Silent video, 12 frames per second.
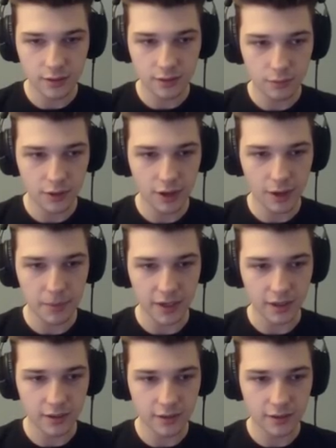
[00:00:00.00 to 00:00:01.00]
Where you at,
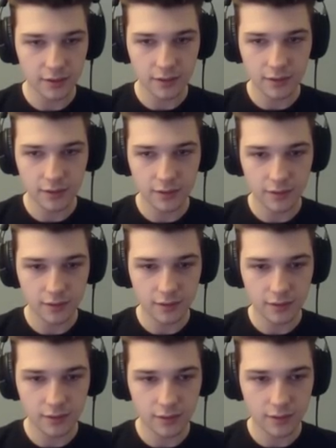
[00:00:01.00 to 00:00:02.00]
buddy?
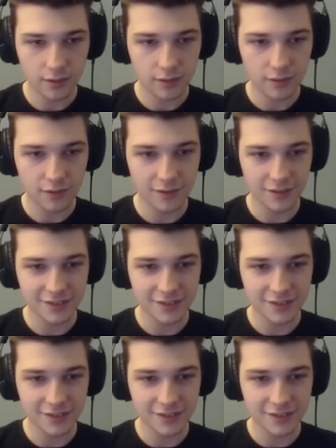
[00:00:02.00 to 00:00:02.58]
Um.